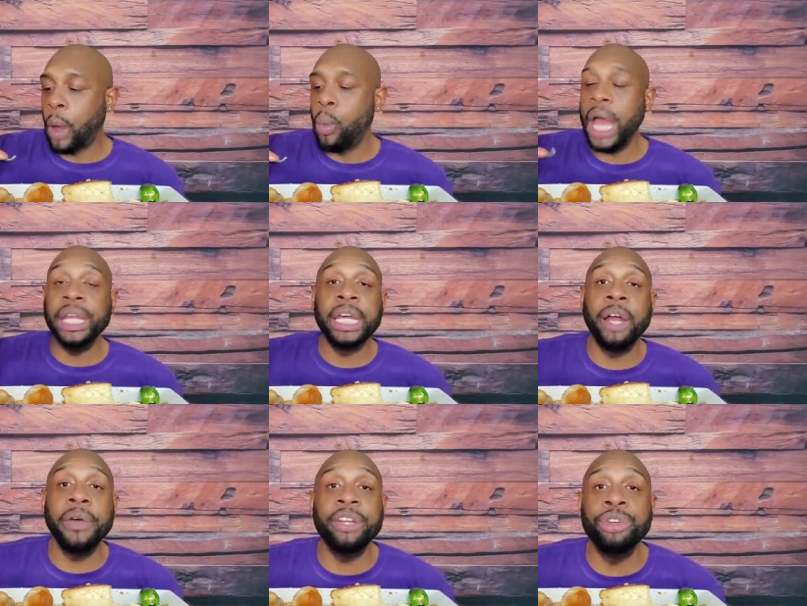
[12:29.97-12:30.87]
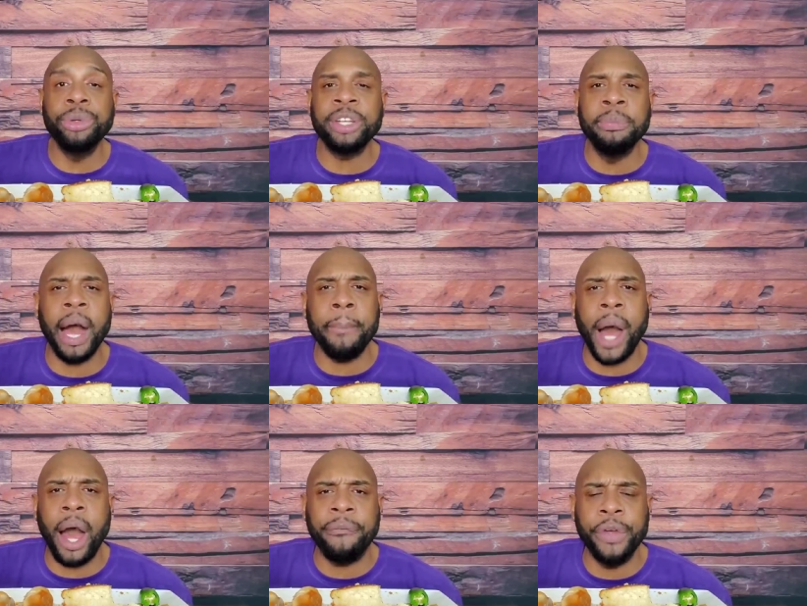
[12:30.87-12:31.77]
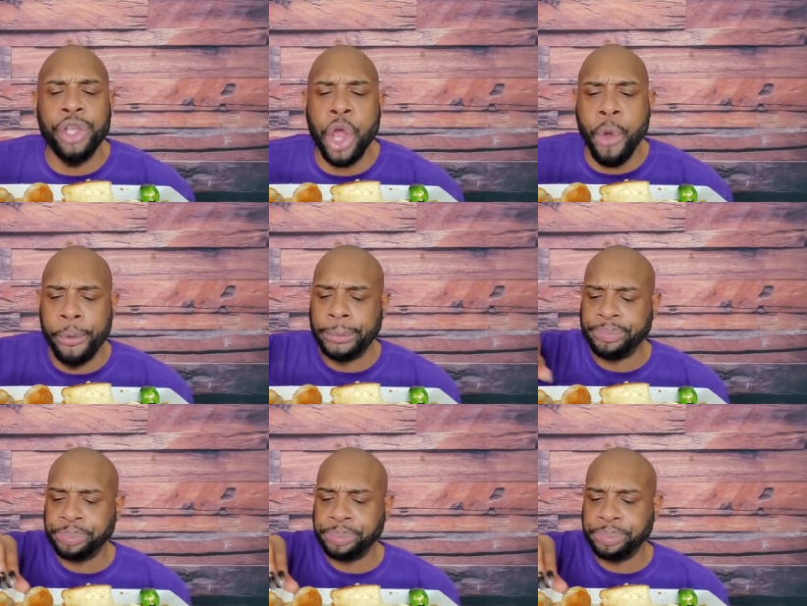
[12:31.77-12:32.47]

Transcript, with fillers: I'm waiting to get over here to shoot this mukbang for you.